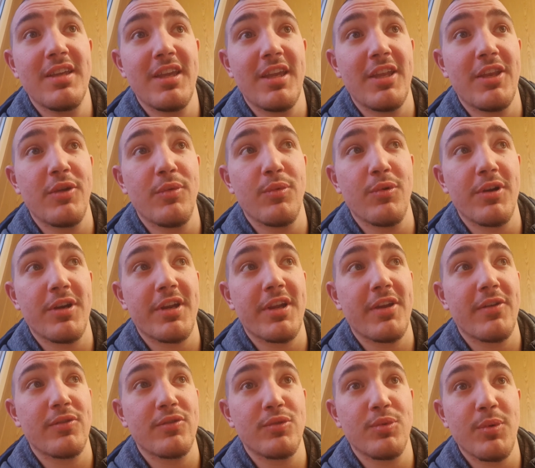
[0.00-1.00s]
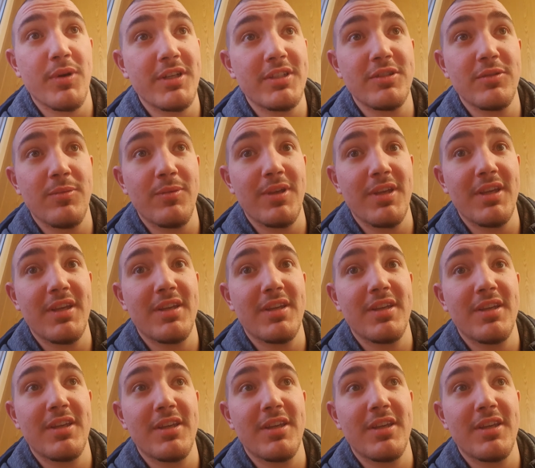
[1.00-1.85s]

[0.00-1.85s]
Can you work out twice a week?